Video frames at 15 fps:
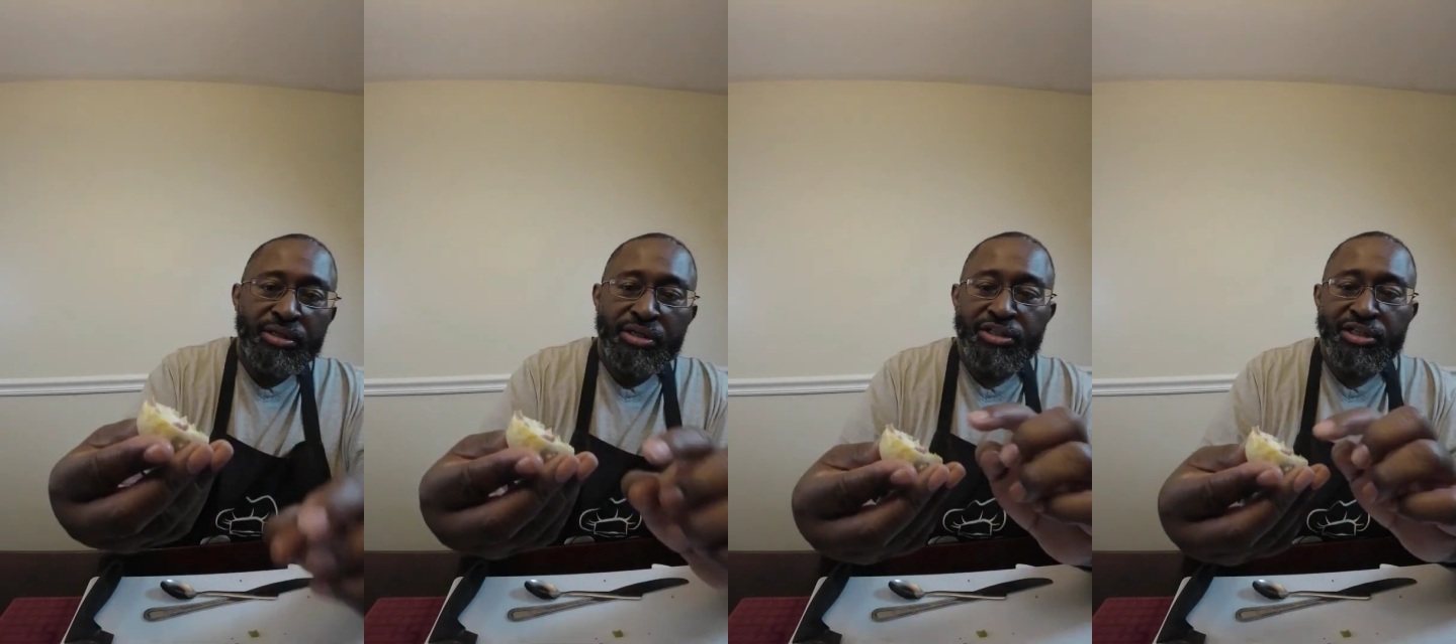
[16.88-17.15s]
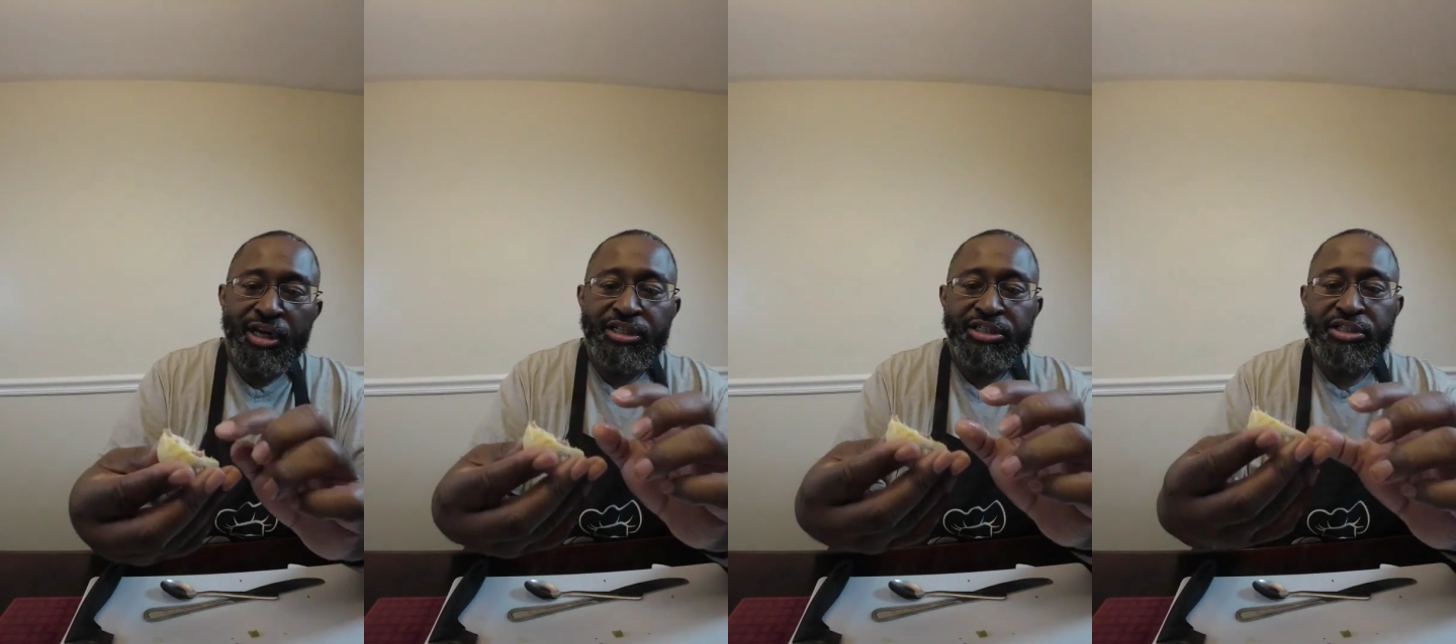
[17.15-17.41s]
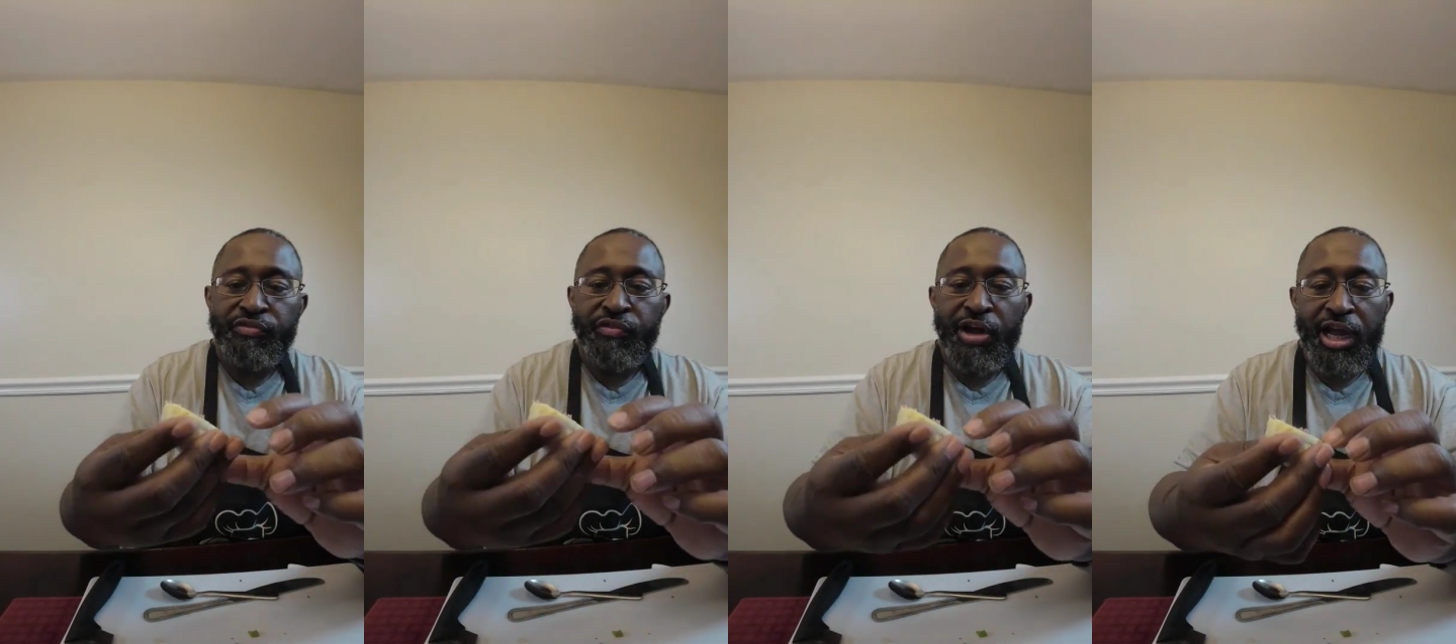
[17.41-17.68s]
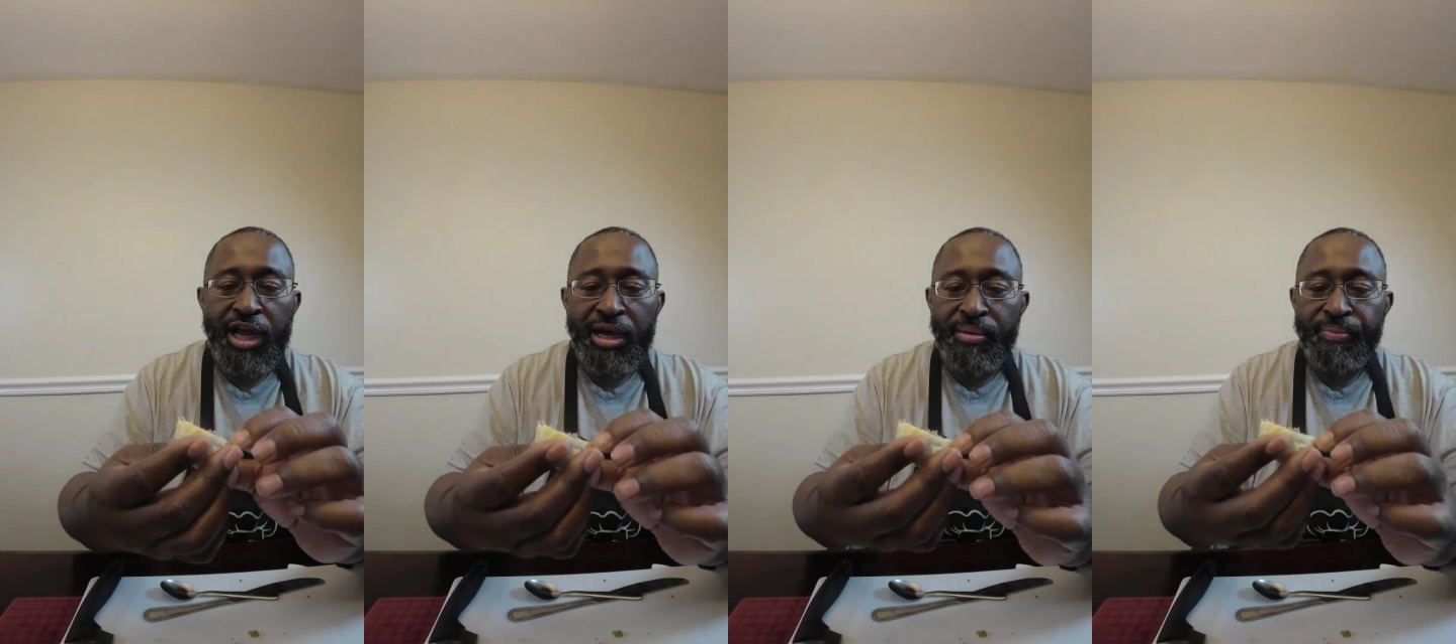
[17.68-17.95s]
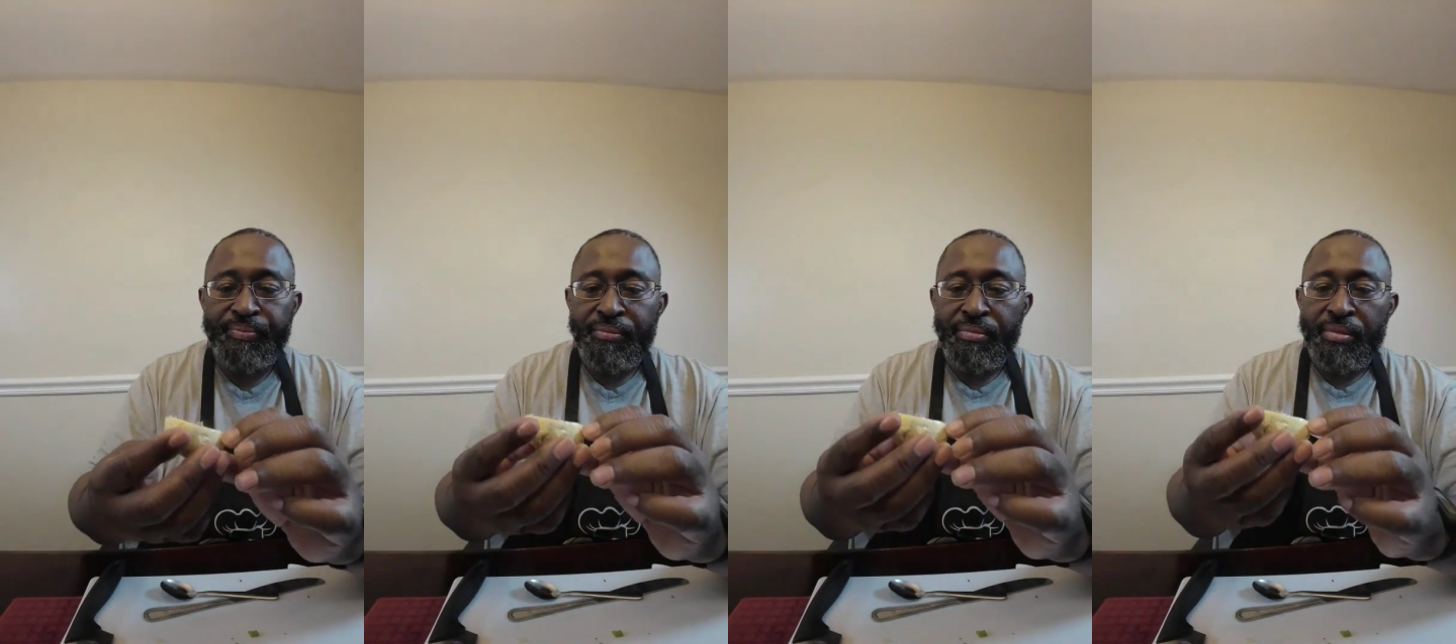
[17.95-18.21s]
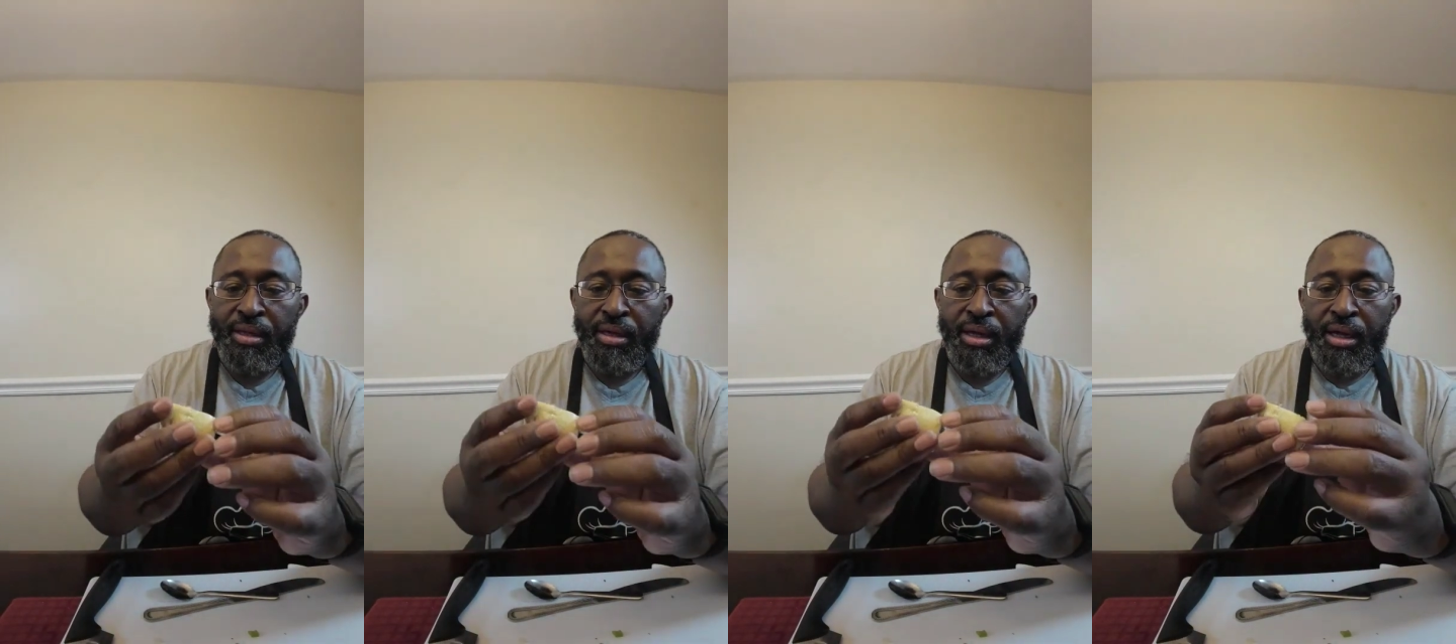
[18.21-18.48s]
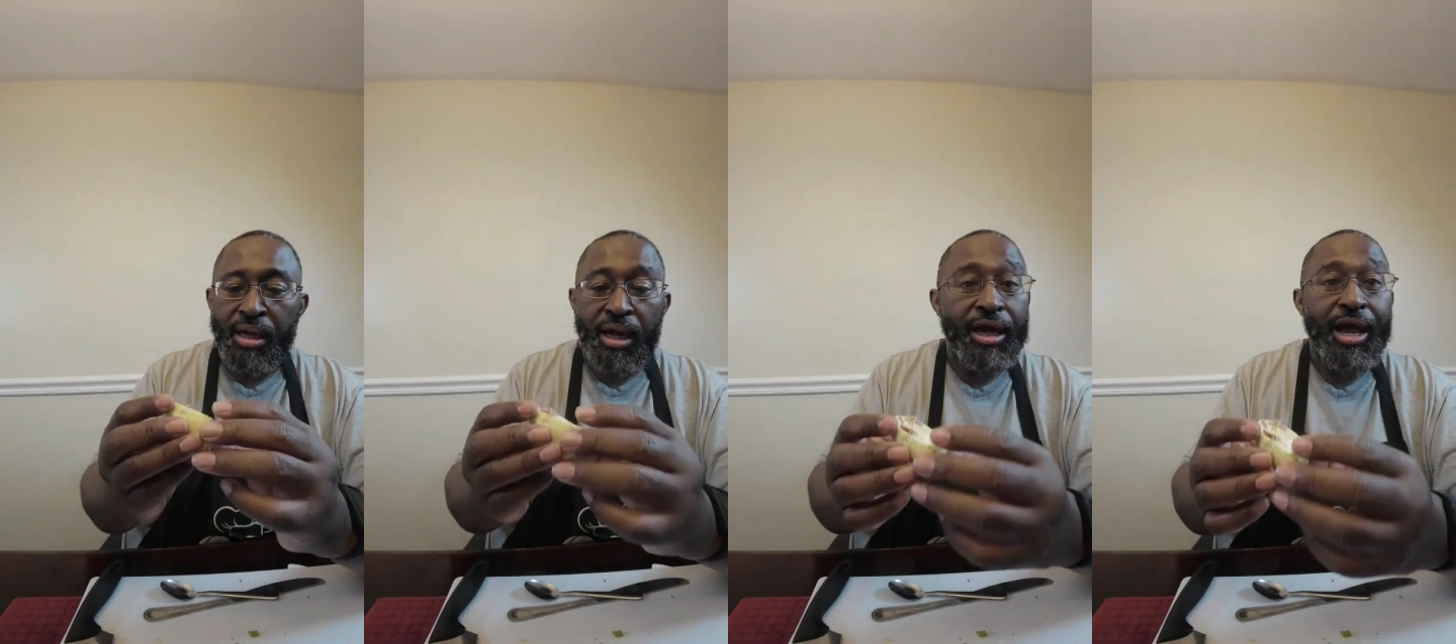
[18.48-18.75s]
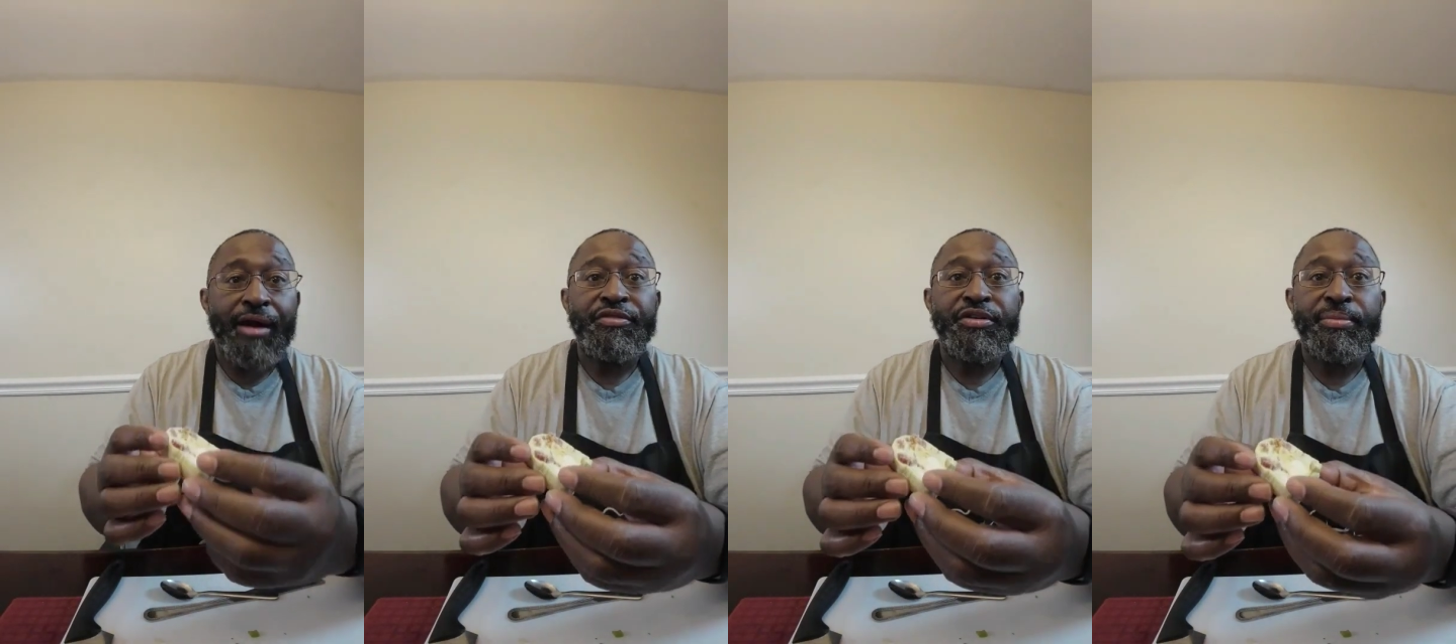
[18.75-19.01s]
little slices of ham, and
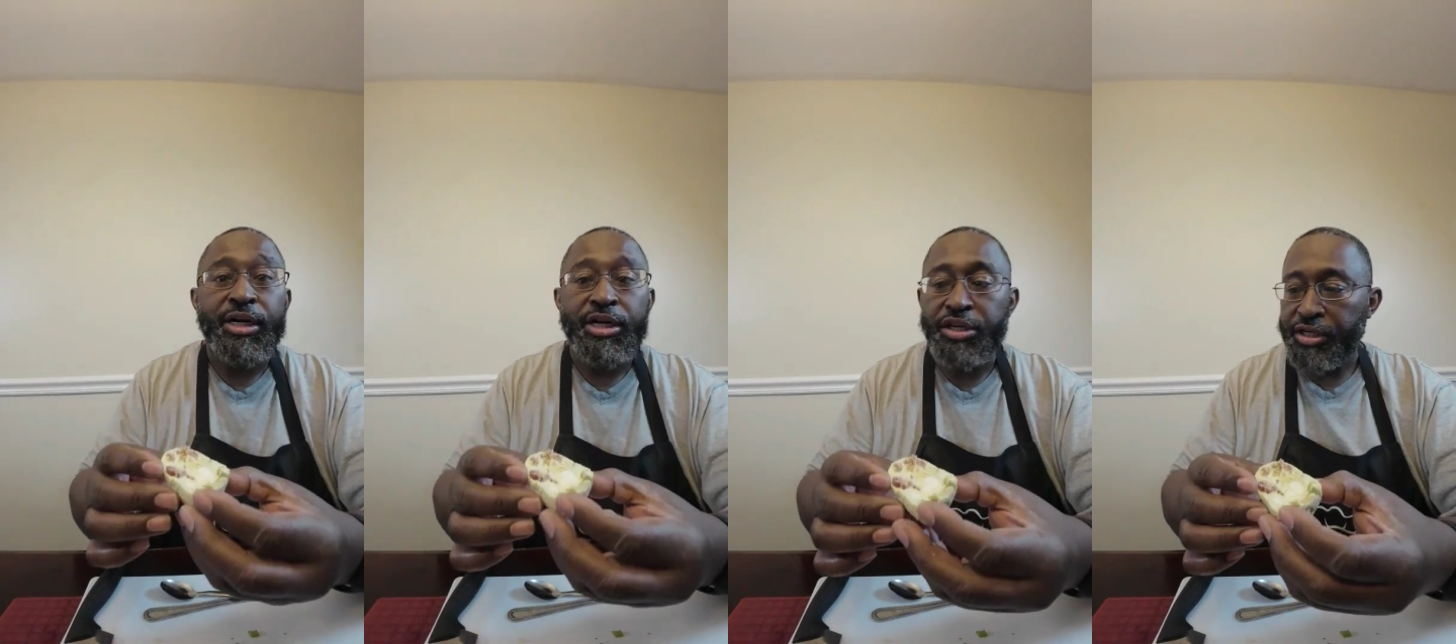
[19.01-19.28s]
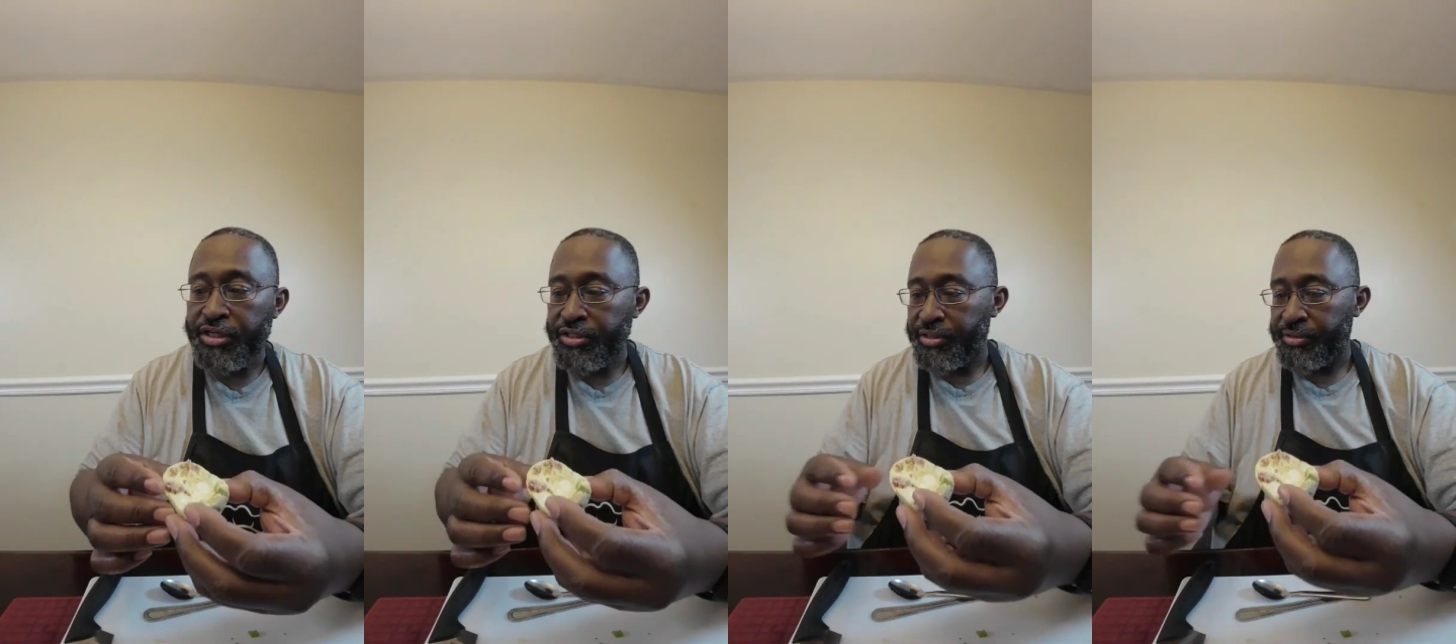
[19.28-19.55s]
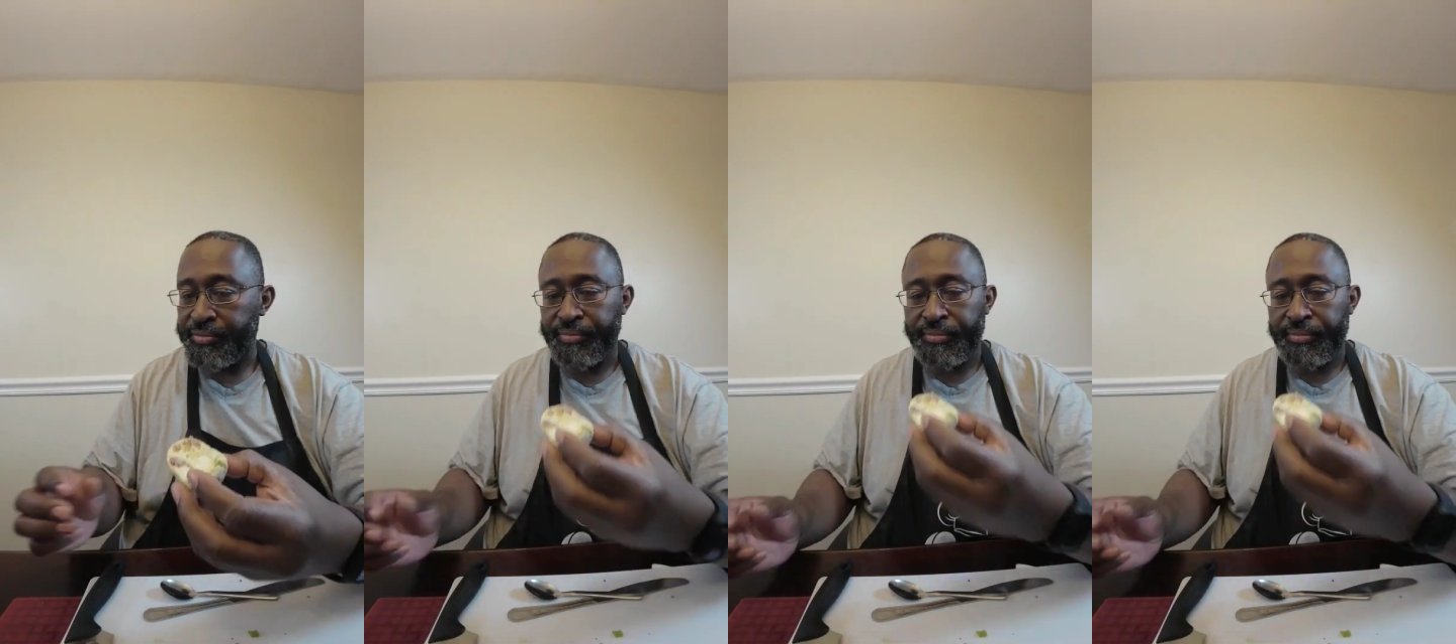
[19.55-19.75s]
have some onions.